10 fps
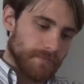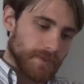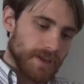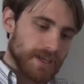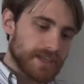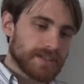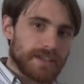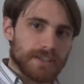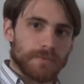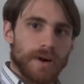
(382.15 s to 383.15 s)
The
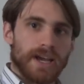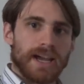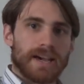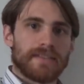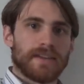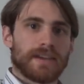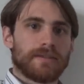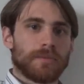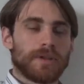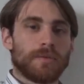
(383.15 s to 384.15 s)
easiest way, I
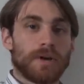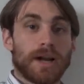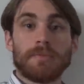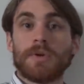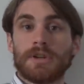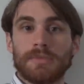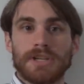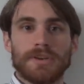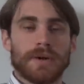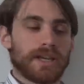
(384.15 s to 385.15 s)
think, what I'm going to
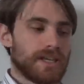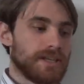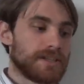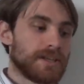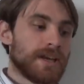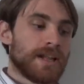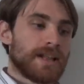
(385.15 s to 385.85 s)
be doing is,